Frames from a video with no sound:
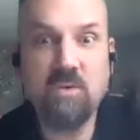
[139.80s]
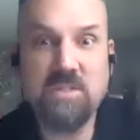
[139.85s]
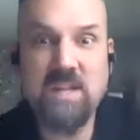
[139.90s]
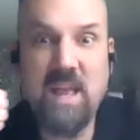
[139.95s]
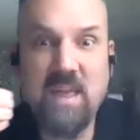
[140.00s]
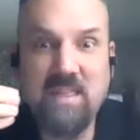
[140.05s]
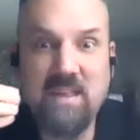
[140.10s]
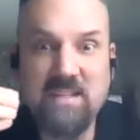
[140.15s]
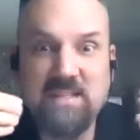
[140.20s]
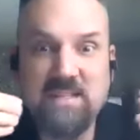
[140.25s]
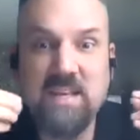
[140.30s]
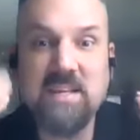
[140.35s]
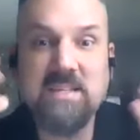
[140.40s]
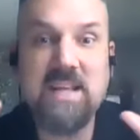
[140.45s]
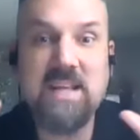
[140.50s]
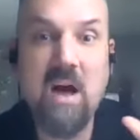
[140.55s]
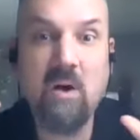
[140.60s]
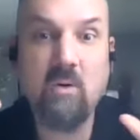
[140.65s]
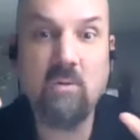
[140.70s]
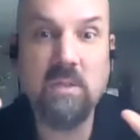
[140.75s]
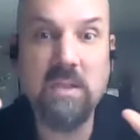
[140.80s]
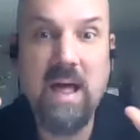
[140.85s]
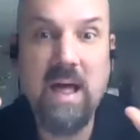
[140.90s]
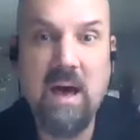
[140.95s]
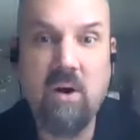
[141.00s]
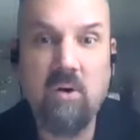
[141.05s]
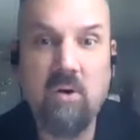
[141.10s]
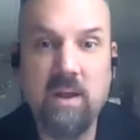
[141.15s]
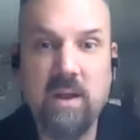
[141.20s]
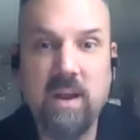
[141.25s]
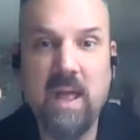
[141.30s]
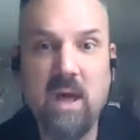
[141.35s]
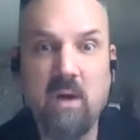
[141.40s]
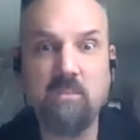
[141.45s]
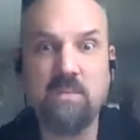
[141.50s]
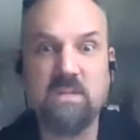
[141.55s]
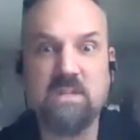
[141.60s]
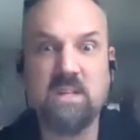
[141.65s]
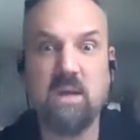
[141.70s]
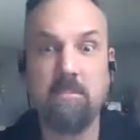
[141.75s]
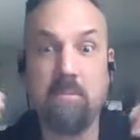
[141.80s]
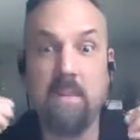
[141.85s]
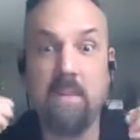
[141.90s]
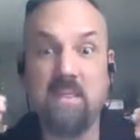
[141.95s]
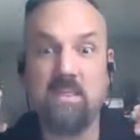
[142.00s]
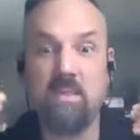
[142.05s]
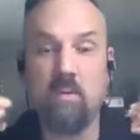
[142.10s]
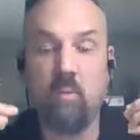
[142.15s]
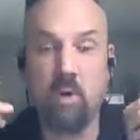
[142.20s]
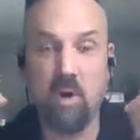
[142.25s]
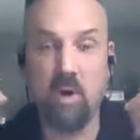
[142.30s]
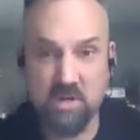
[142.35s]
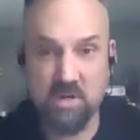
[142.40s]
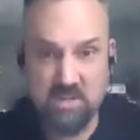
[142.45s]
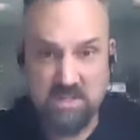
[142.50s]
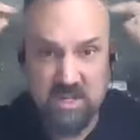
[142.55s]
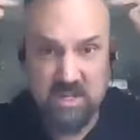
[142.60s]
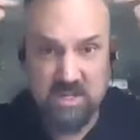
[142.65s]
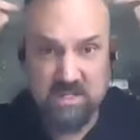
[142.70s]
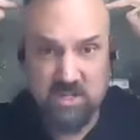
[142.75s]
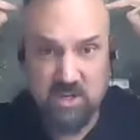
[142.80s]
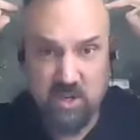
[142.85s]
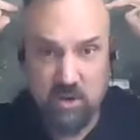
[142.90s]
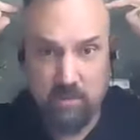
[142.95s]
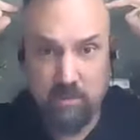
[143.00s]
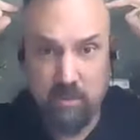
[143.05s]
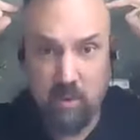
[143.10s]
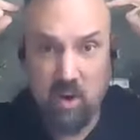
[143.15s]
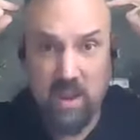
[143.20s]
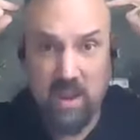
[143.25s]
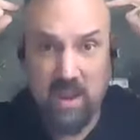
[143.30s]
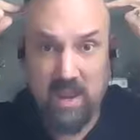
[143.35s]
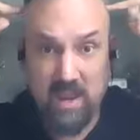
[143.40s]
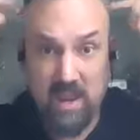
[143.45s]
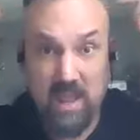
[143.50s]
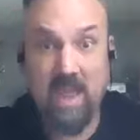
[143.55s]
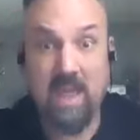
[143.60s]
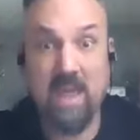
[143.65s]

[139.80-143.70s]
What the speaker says: you say these things out loud, it helps commit the words into your brain